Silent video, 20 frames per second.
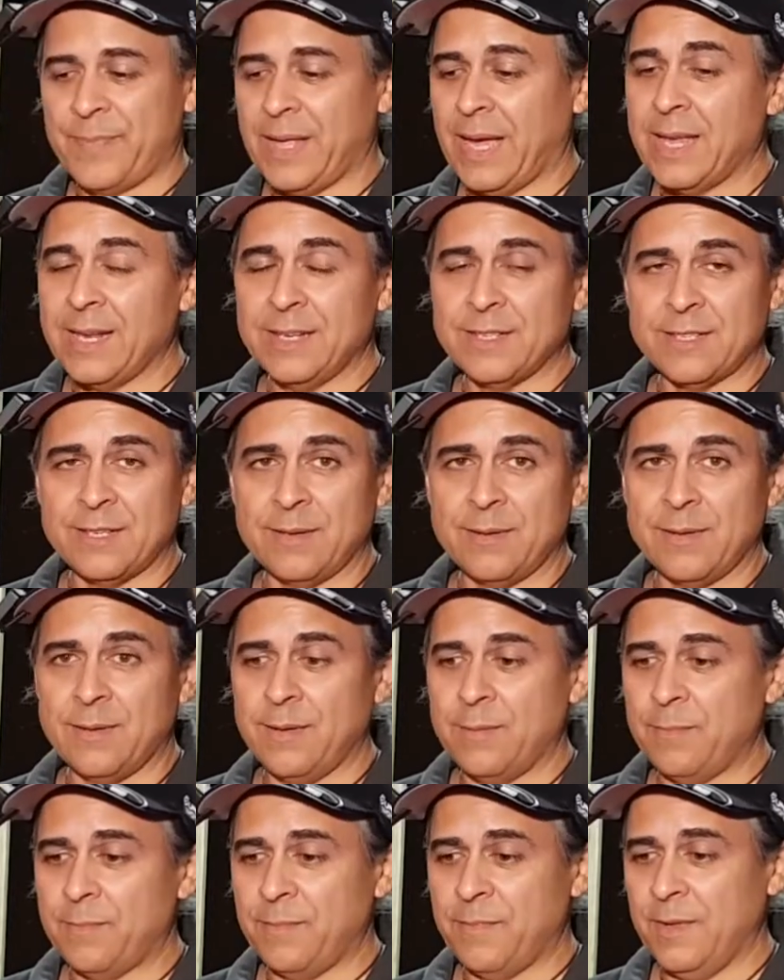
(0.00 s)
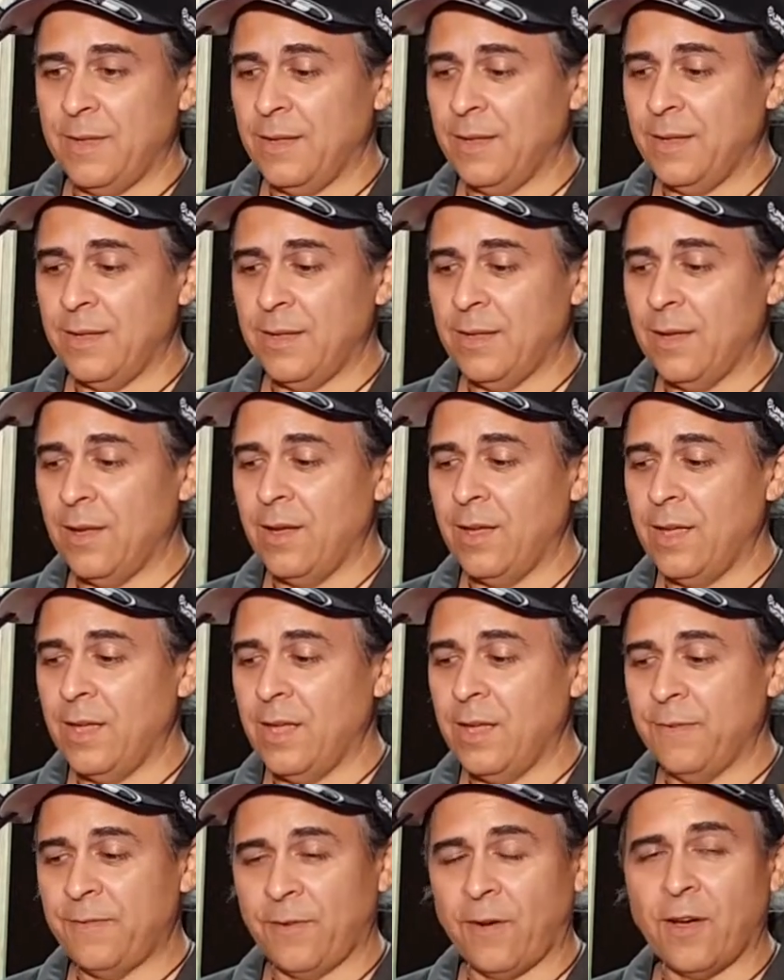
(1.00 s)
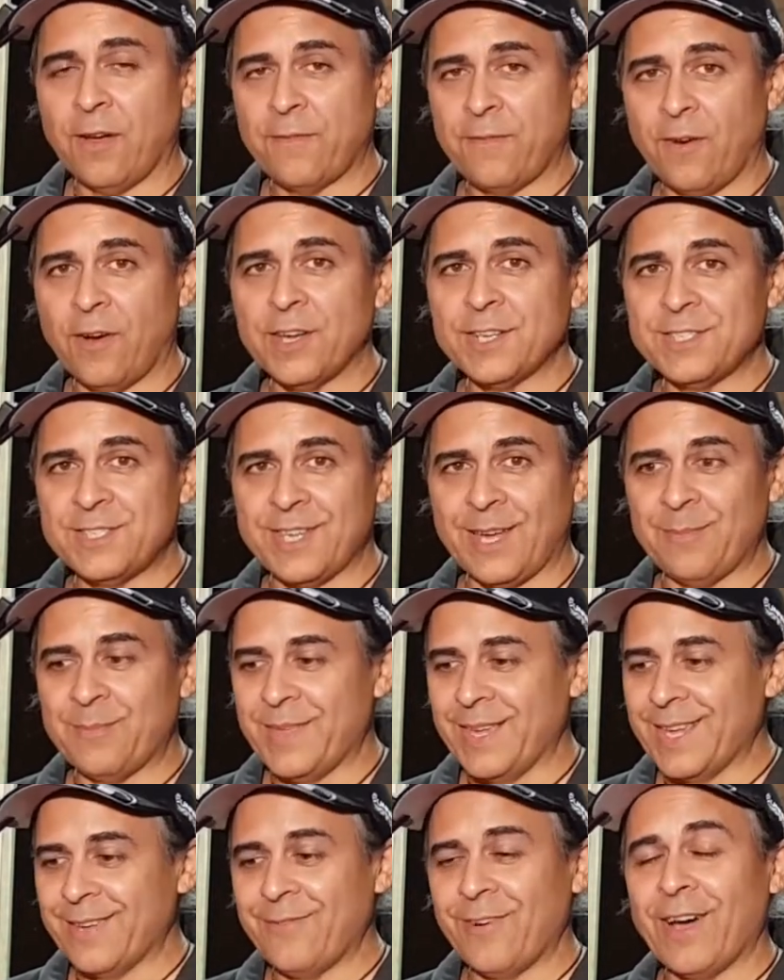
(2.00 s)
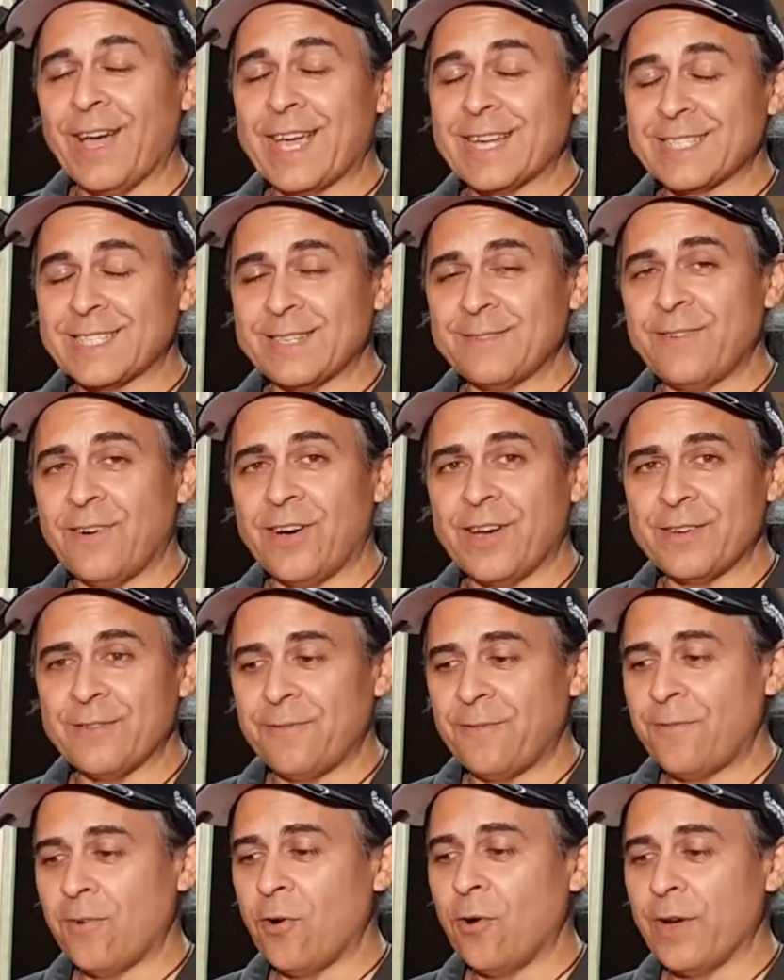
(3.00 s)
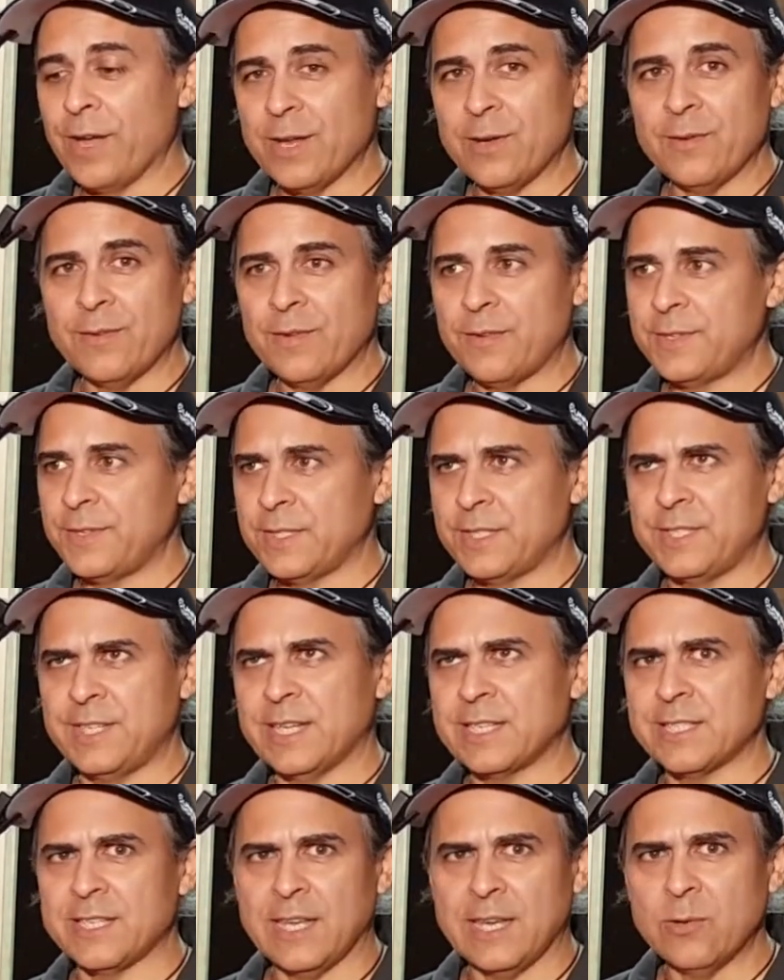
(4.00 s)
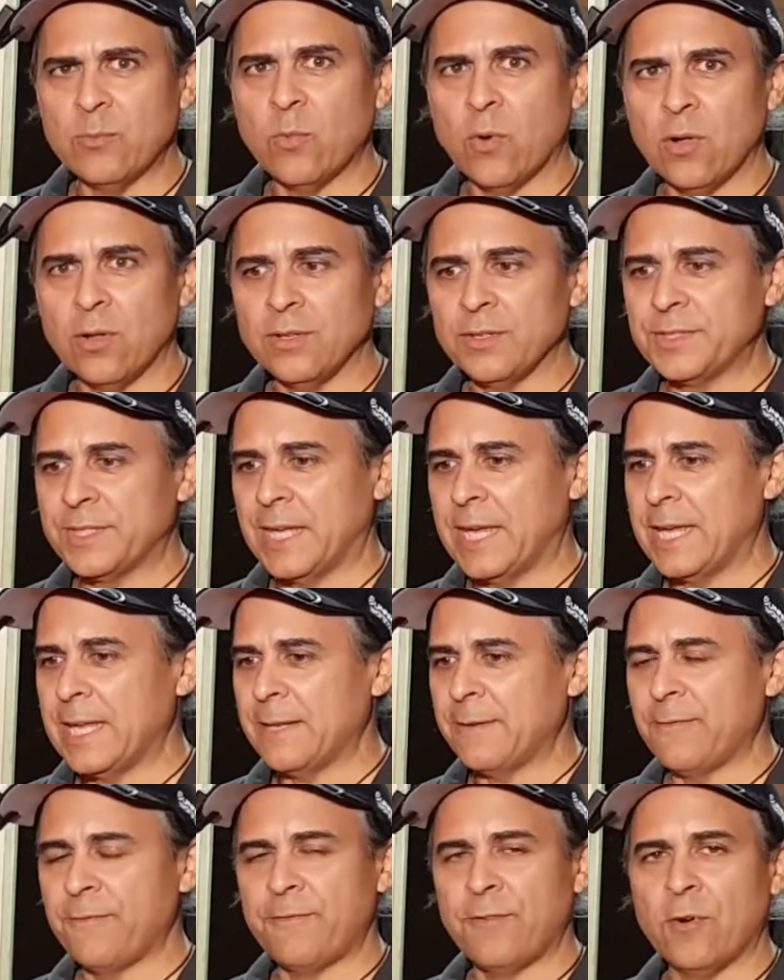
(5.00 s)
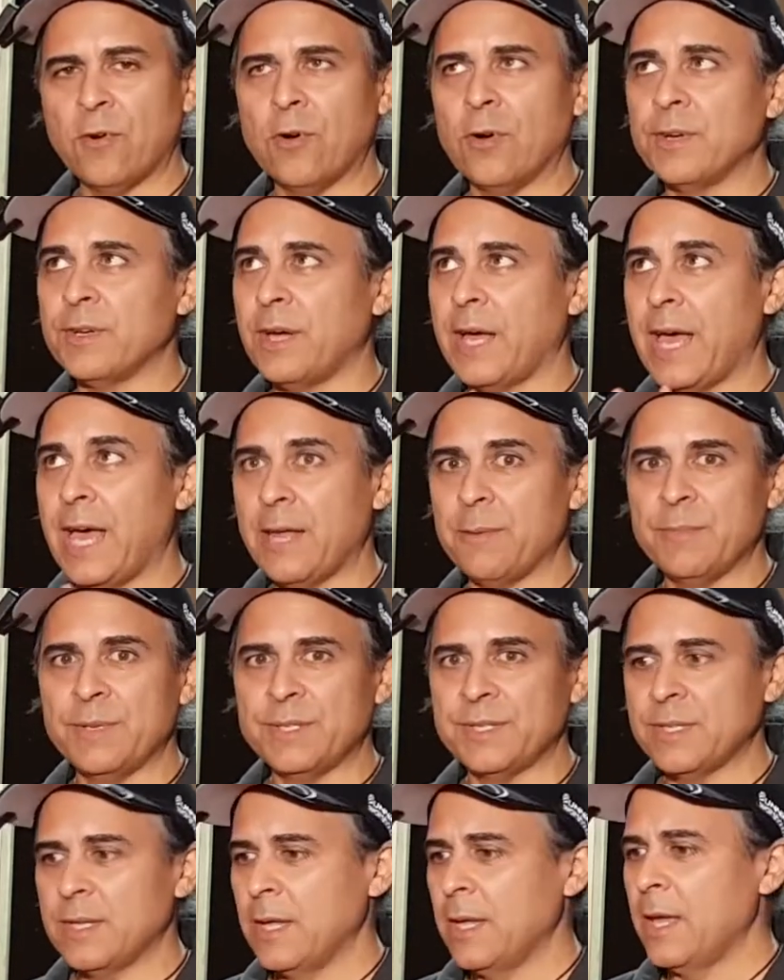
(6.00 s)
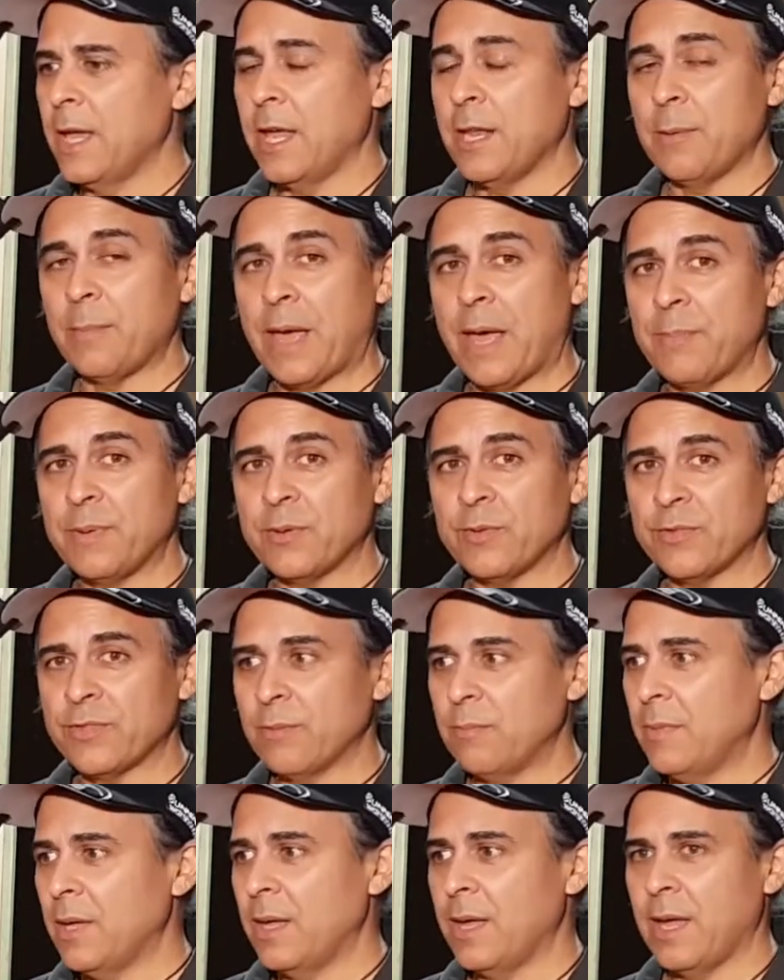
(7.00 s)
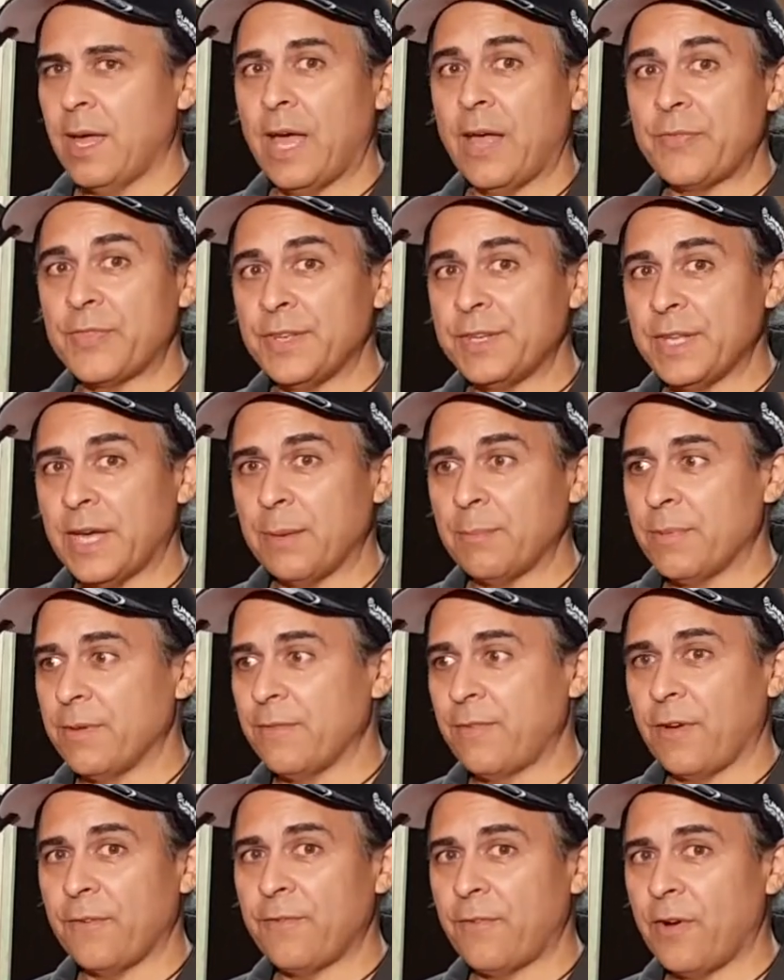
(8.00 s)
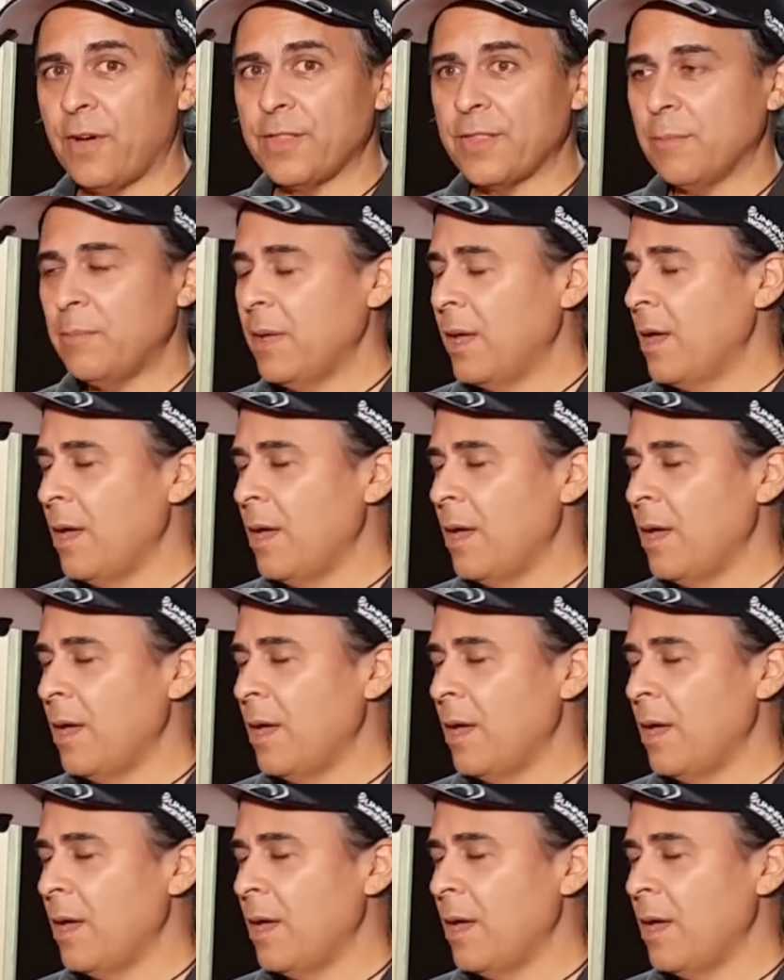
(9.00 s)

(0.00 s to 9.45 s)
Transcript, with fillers: hey, listen, if I find something, if I actually find four in six in walls and four Atmos, and I'm happy with them at the dump, if I find them,